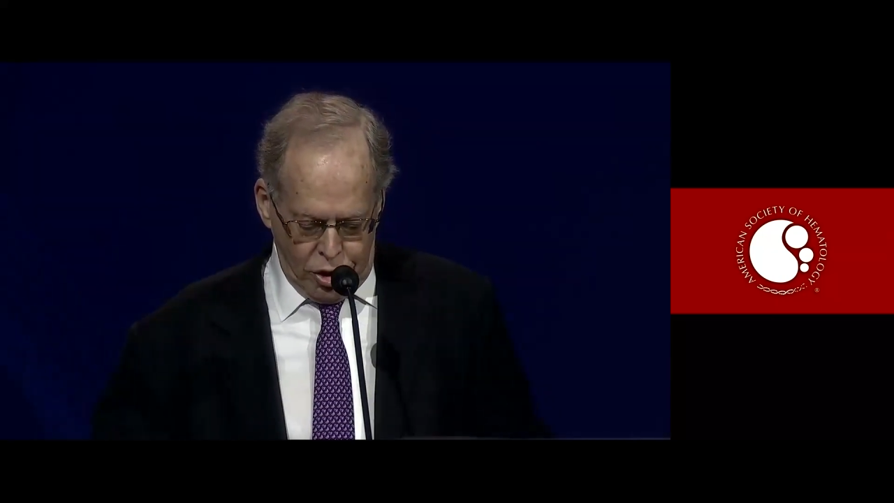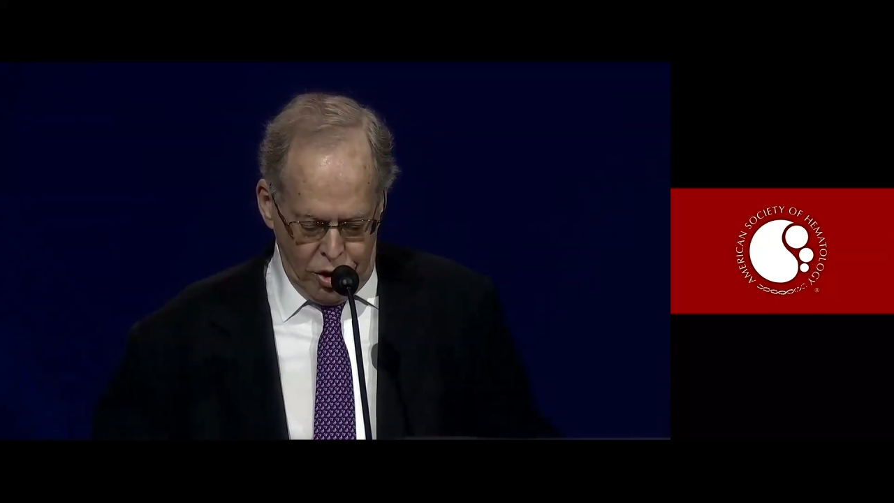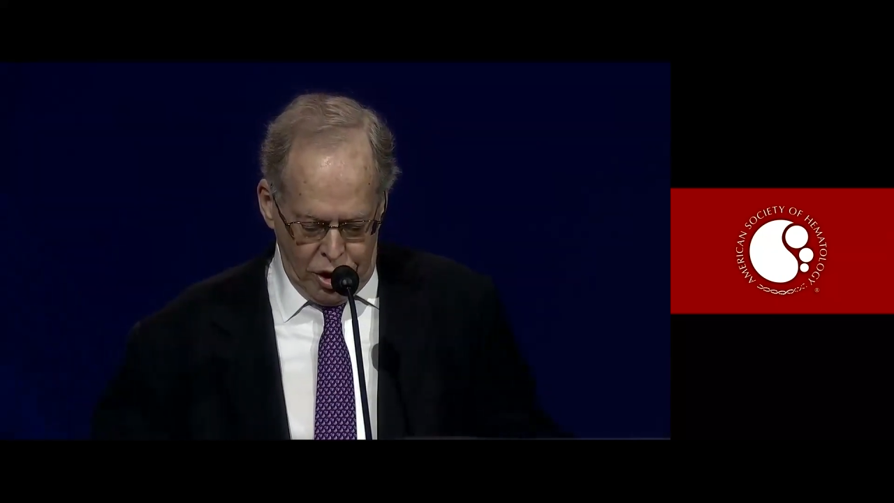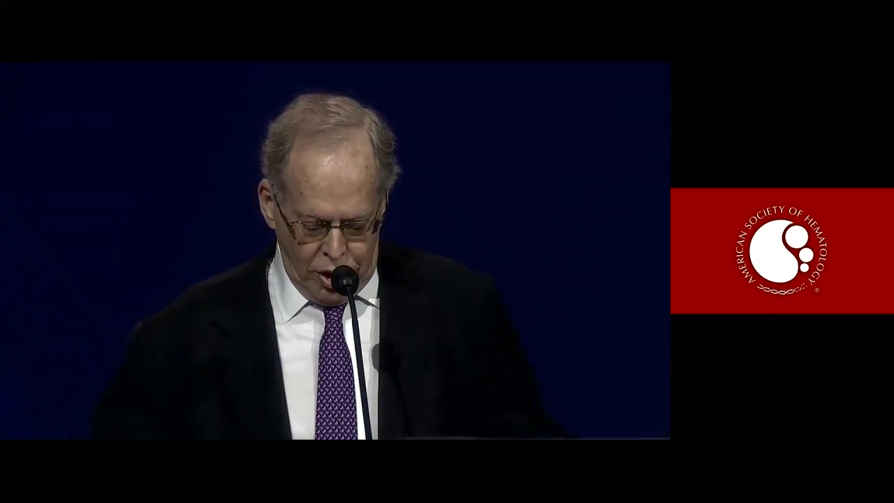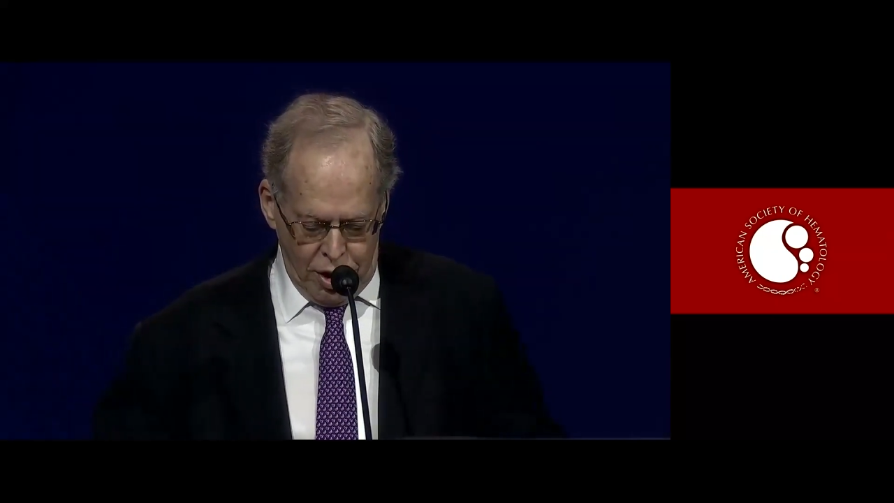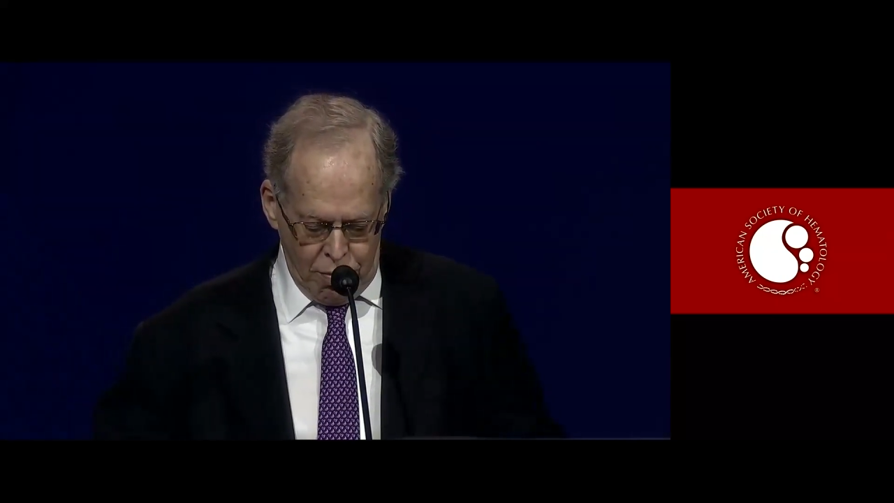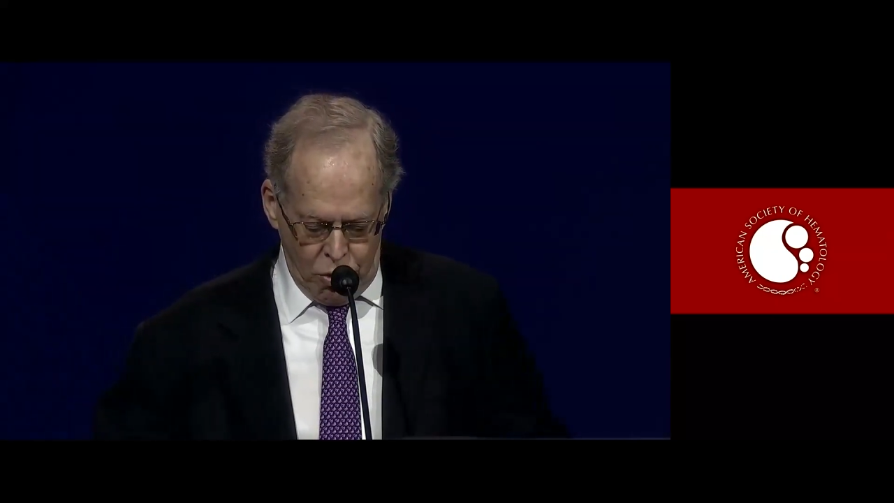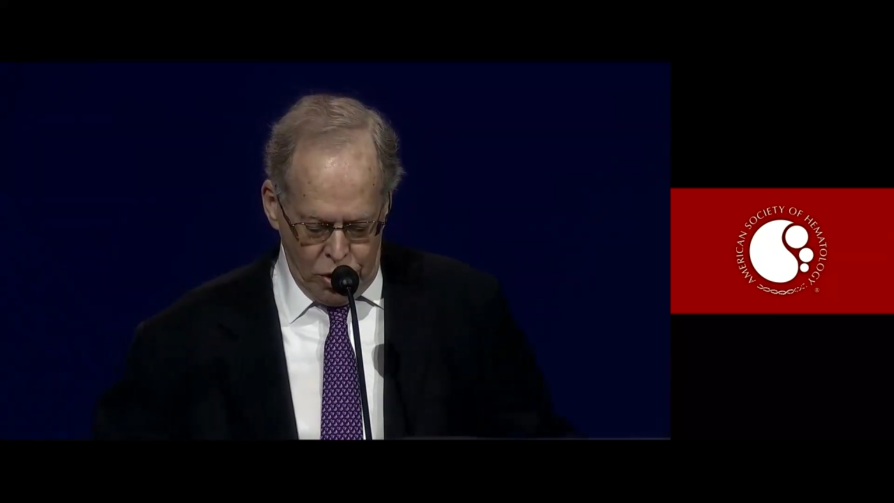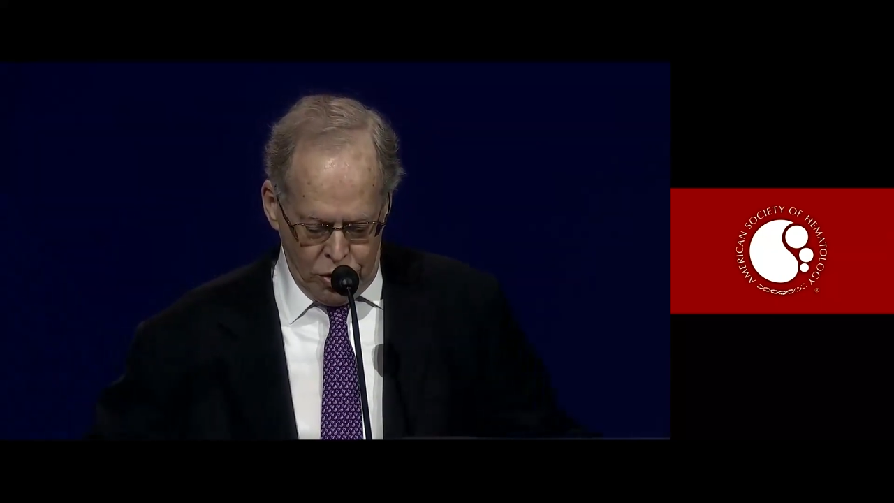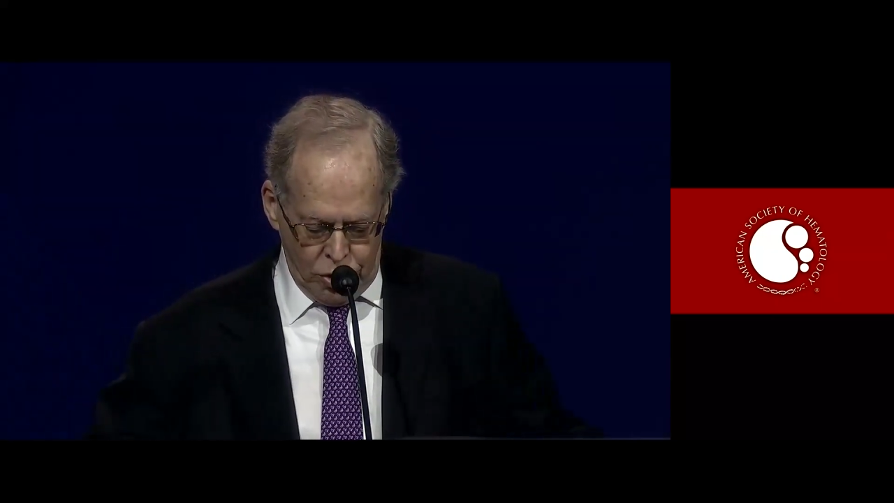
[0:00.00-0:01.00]
Cunningham
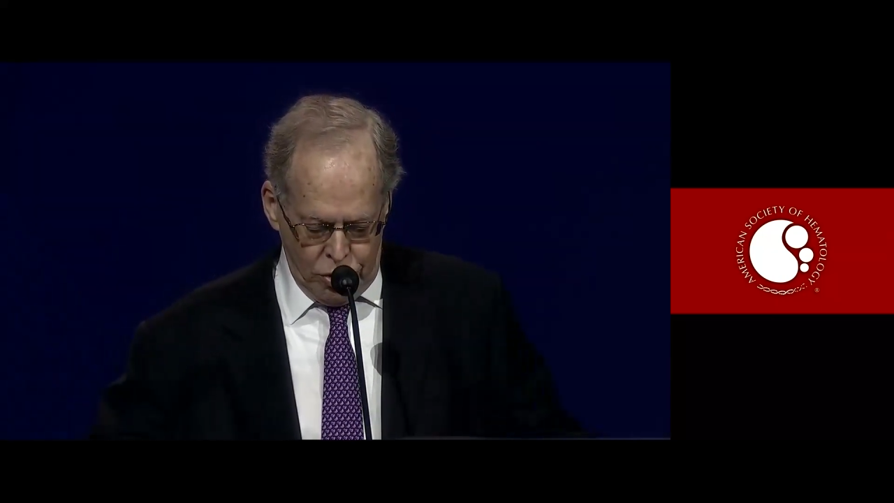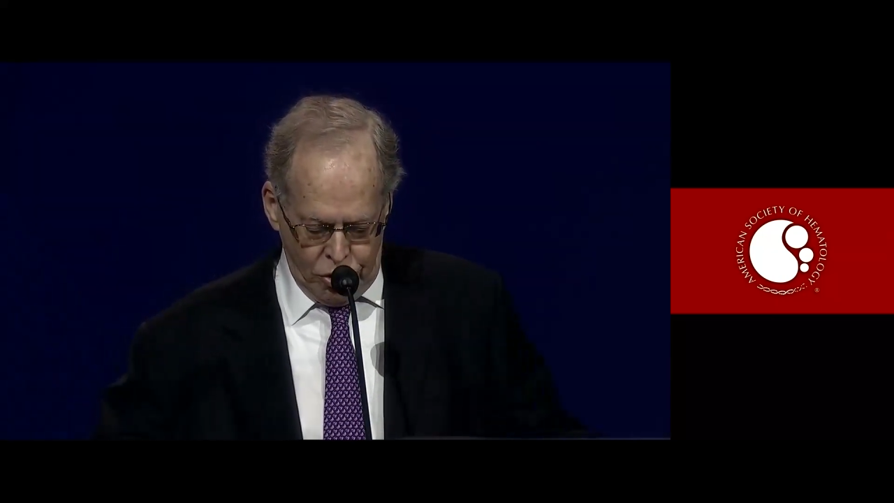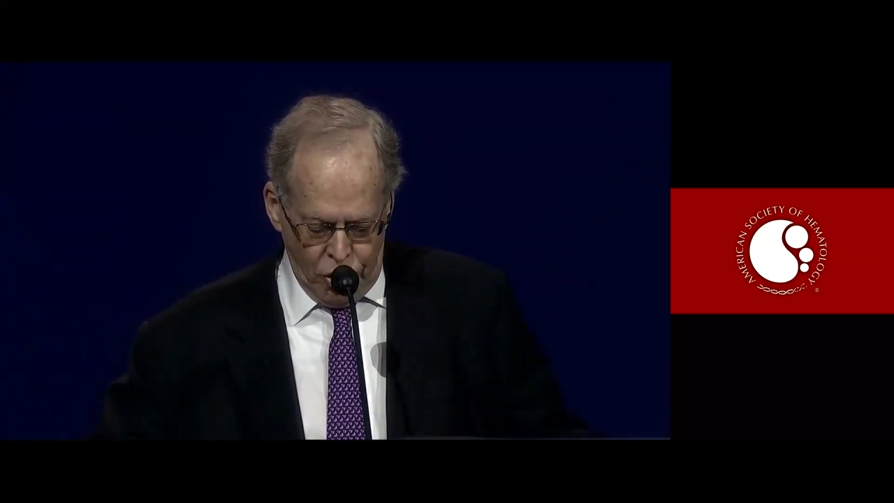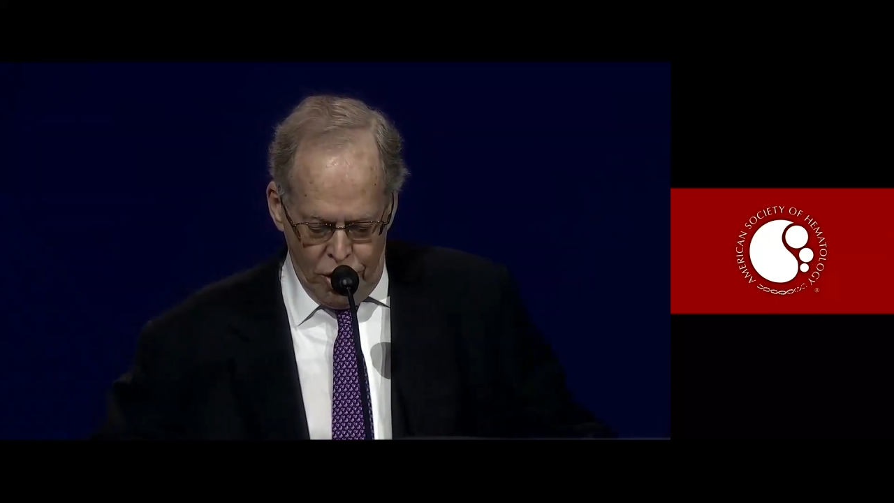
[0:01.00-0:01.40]
Rundles,